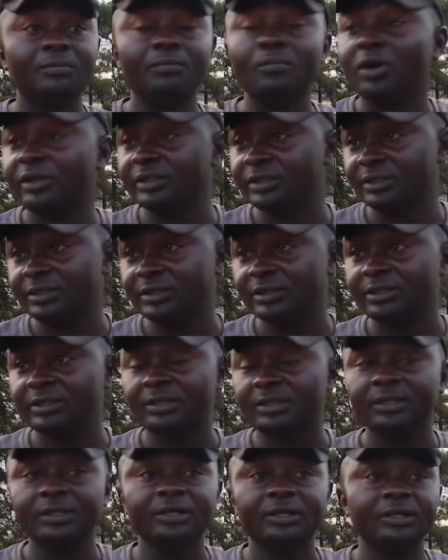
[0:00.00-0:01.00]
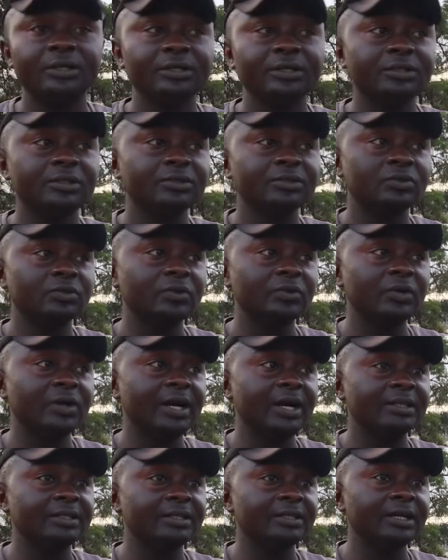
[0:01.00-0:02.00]
money. So,
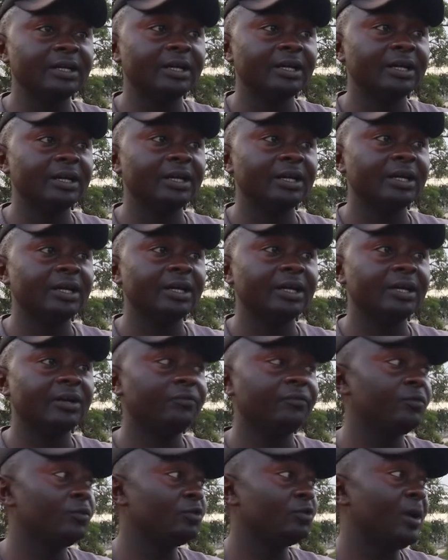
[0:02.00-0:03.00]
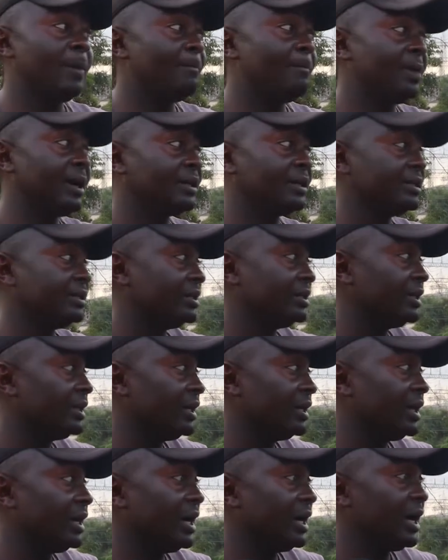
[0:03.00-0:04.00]
and if we don't park
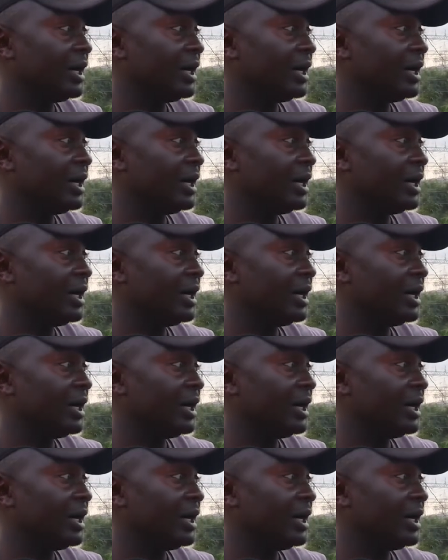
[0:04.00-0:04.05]
here,